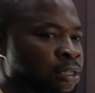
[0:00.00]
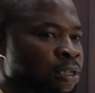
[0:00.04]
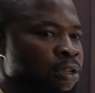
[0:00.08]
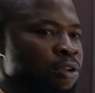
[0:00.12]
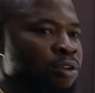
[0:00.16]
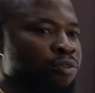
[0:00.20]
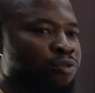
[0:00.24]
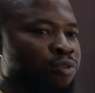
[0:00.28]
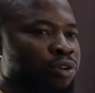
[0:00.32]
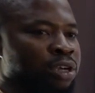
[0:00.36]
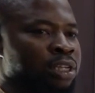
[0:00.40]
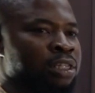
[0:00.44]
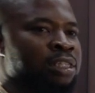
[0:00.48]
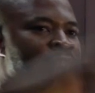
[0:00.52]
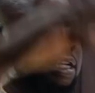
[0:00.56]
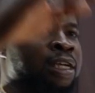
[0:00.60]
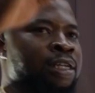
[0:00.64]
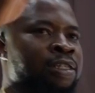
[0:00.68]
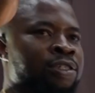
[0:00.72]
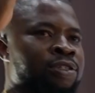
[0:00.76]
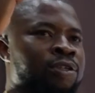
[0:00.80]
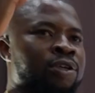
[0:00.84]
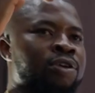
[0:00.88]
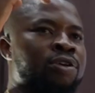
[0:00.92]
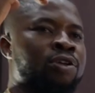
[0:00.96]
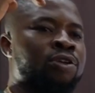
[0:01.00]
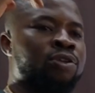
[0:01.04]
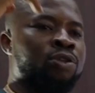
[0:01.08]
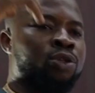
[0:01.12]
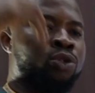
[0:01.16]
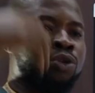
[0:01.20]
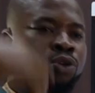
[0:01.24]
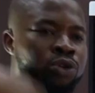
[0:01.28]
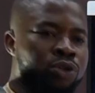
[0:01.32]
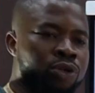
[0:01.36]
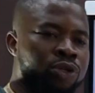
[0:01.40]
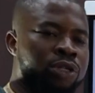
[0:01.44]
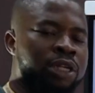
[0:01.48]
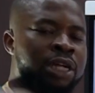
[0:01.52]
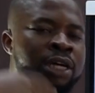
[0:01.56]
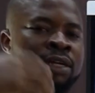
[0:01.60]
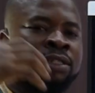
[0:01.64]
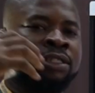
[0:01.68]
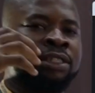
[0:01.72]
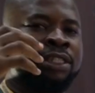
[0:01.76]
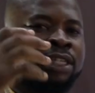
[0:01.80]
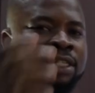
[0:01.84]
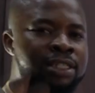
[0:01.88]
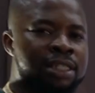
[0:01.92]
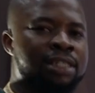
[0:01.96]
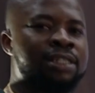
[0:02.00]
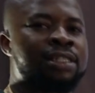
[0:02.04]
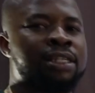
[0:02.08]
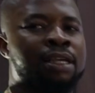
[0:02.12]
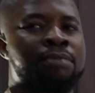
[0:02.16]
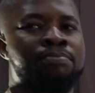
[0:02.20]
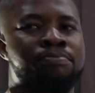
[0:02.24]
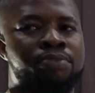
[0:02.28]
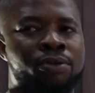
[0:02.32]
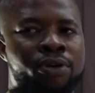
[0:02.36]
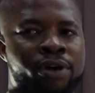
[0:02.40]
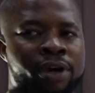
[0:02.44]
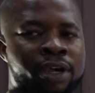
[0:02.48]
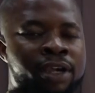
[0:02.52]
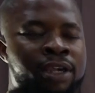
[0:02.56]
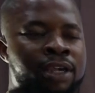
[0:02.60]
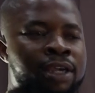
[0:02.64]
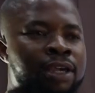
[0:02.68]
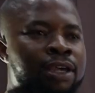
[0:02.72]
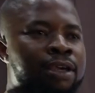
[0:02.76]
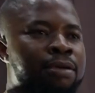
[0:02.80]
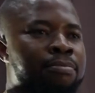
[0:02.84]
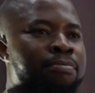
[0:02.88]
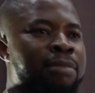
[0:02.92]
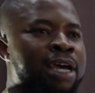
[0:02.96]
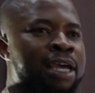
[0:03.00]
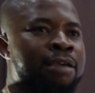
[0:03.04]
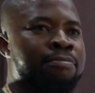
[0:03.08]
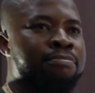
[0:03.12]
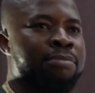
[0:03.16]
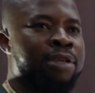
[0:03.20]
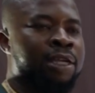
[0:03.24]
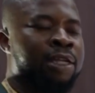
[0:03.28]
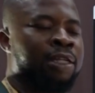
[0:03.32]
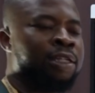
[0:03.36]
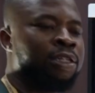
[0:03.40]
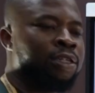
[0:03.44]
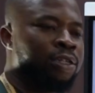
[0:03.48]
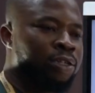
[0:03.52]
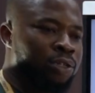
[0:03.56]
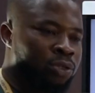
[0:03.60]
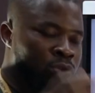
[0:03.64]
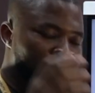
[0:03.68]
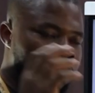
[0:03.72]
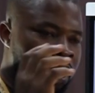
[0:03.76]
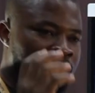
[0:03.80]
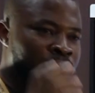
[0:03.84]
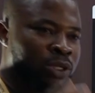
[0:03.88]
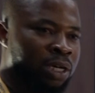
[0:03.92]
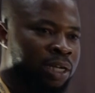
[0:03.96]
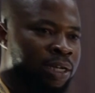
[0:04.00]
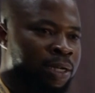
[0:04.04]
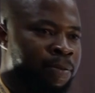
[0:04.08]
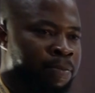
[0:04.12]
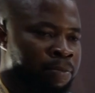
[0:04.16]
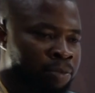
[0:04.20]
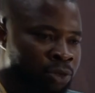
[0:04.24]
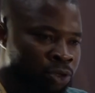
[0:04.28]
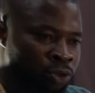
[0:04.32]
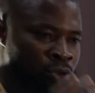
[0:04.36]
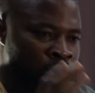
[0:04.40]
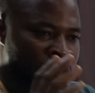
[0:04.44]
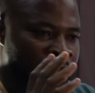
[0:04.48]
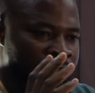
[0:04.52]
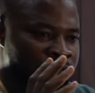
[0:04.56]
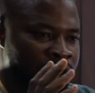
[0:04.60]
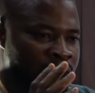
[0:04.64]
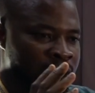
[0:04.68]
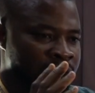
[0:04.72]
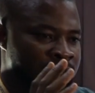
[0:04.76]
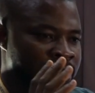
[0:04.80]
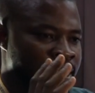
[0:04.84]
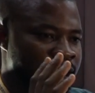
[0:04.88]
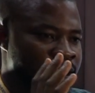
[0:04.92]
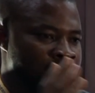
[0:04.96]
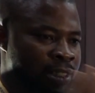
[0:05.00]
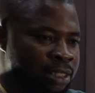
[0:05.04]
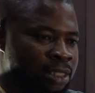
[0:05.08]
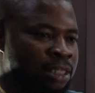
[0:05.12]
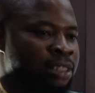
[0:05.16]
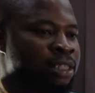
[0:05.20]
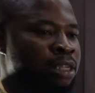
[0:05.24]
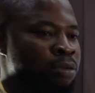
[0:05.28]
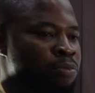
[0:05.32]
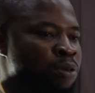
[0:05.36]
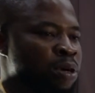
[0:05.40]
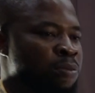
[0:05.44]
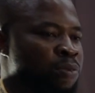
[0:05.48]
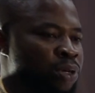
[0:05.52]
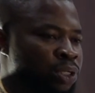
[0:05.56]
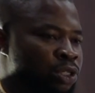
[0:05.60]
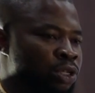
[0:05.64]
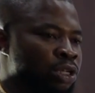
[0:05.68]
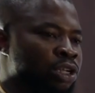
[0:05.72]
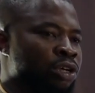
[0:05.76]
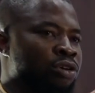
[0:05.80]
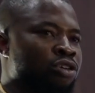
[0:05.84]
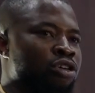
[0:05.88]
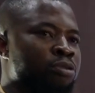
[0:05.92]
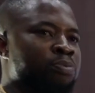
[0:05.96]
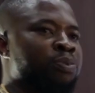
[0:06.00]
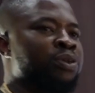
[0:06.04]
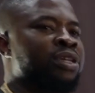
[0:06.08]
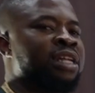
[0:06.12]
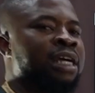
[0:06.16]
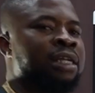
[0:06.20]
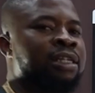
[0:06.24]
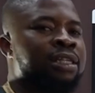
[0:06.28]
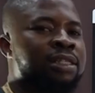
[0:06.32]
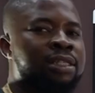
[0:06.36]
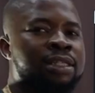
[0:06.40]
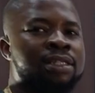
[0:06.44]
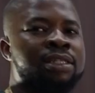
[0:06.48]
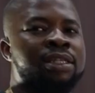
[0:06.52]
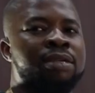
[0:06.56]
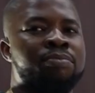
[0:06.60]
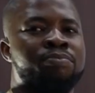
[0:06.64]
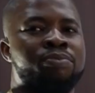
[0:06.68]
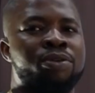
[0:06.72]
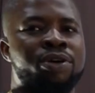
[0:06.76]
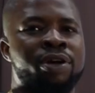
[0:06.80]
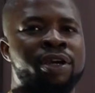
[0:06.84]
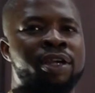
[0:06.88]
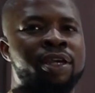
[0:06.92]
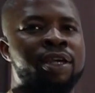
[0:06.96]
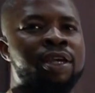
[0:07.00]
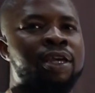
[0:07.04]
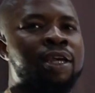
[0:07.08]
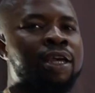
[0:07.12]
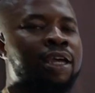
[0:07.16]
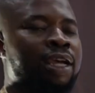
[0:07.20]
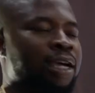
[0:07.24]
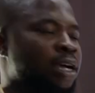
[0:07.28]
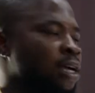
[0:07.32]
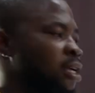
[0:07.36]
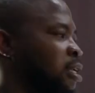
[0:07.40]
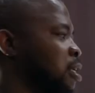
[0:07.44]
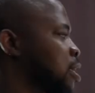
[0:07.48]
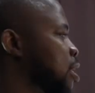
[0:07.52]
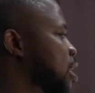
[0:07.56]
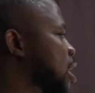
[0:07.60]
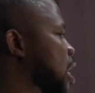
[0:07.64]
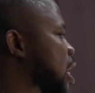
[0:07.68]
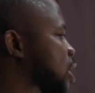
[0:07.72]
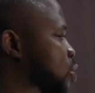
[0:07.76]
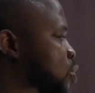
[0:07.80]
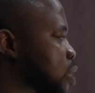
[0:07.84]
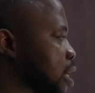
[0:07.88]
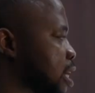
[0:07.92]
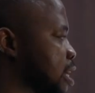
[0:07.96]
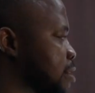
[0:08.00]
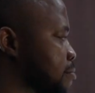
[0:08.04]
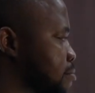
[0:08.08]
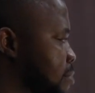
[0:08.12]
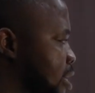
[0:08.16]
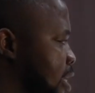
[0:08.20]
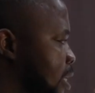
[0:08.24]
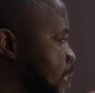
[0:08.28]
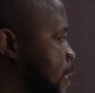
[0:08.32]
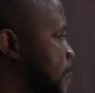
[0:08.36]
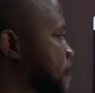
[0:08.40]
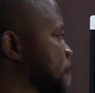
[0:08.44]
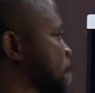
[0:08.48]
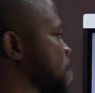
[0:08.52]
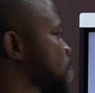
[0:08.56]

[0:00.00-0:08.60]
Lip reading: For instance, to you now, this is a boy, might mean you're actually saying this is a boy, but to the computer, this is a boy can actually mean